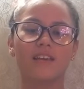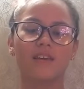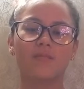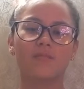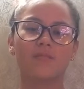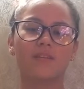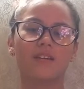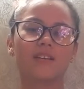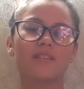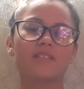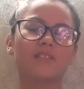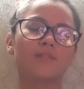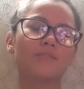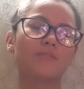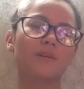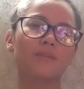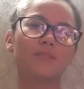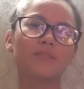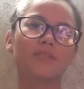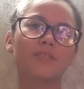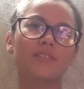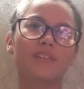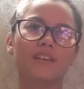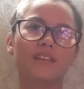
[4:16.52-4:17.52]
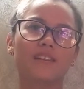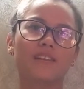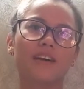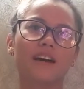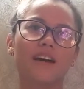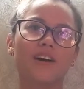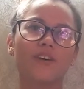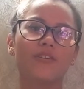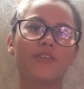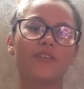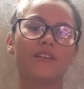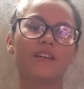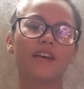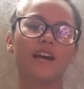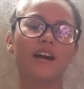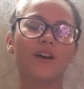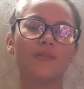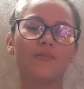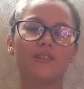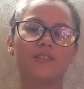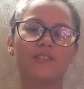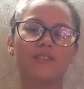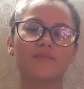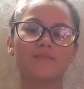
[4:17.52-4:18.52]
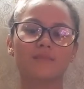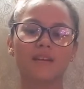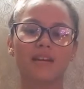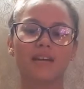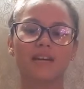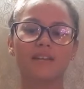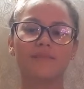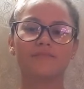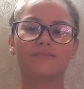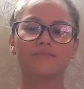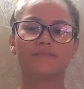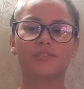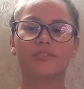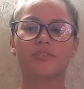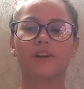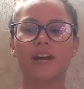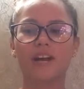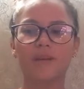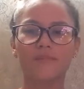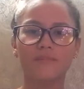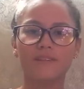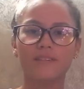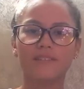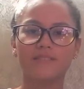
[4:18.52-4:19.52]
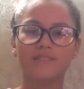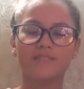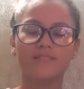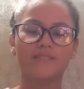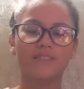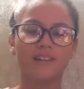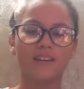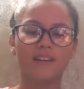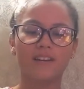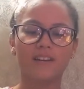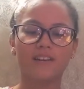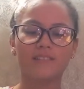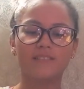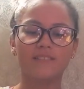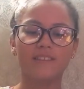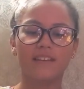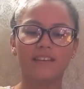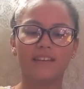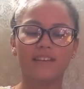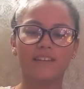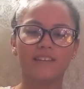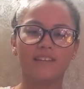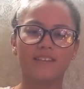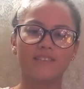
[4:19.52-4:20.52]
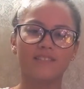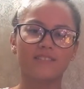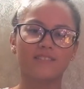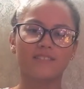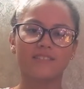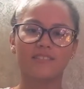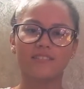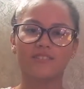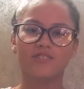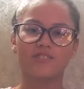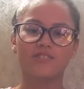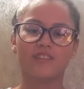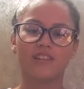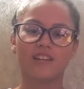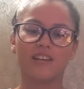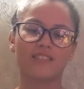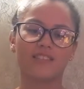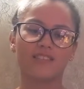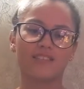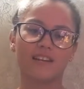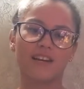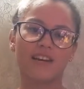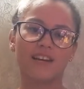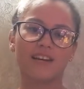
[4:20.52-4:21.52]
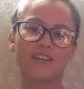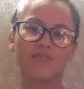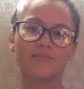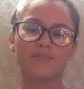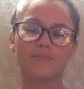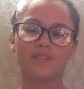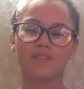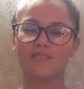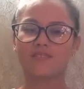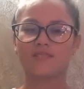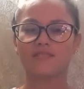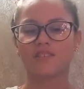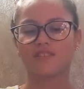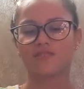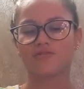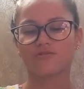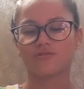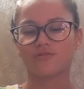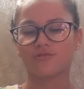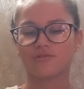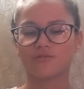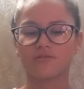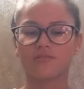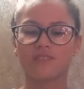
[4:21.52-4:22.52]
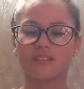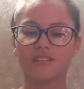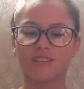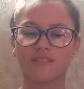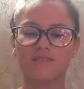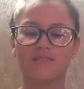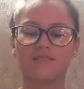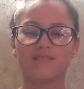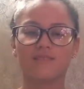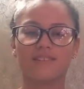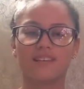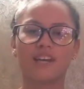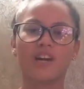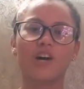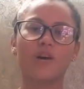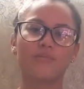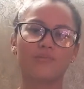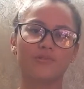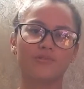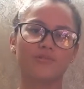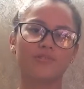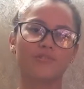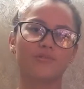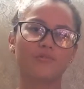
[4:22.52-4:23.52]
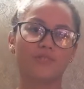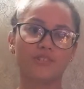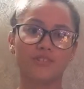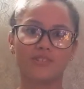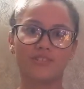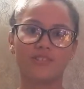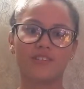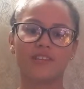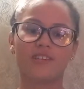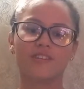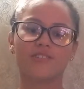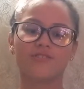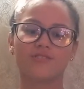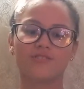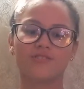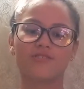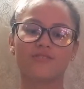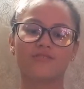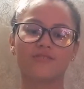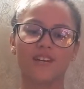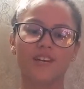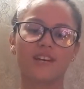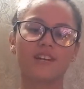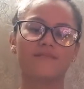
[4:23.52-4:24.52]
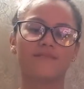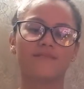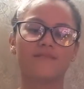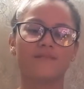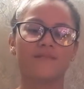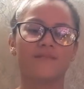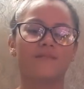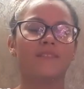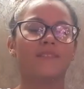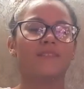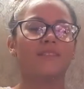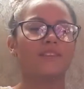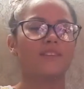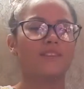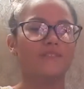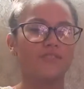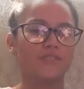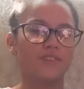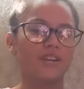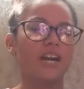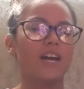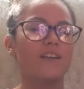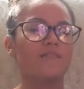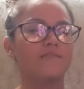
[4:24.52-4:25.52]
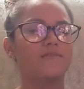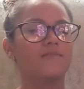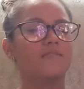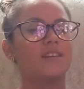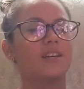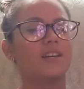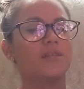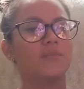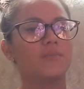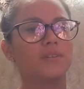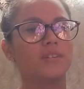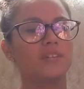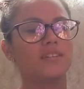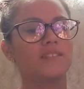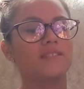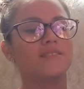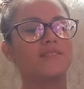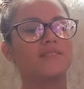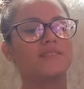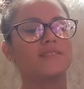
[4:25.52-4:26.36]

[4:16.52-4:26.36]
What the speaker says: because some people think that, oh yeah, once my grandma started taking insulin, she like died, but it's not true. It's like it helps you. It's what you need to survive if you have diabetes.